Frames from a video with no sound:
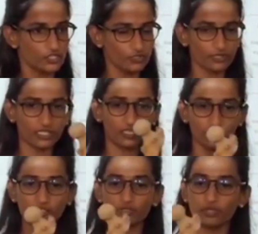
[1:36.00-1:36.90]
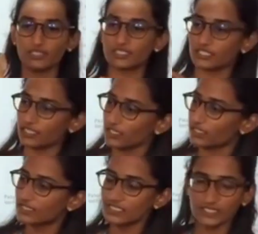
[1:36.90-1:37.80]
So here you can
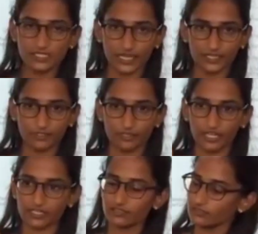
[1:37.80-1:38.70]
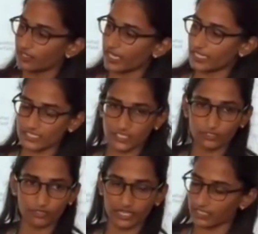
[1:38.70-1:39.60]
see this is greater trochanter and lesser
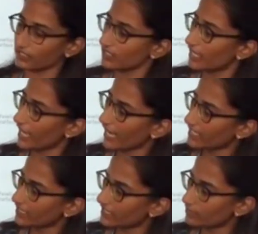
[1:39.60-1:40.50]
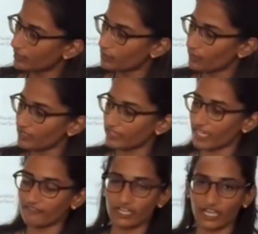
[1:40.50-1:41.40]
trochanter, and in between we
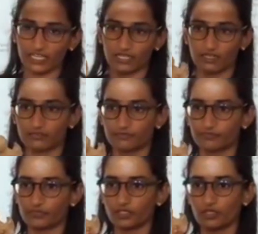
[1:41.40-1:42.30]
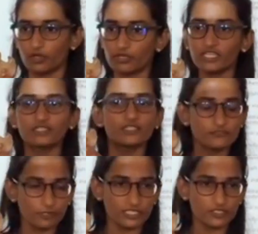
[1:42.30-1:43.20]
have a line. Okay, this
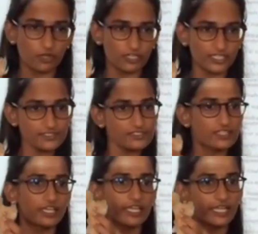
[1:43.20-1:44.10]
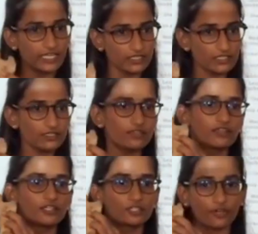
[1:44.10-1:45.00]
one is called as
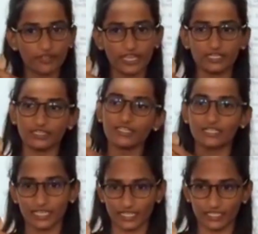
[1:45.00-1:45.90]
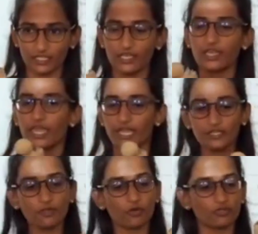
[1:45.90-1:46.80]
intertrochanteric line.
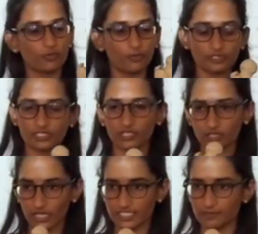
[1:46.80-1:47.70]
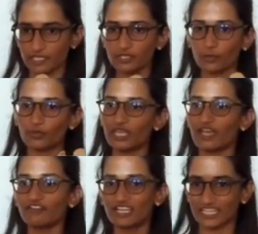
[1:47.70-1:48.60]
And on the posterior aspect, we
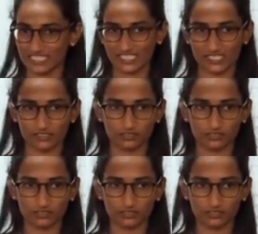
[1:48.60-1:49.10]
have a crest.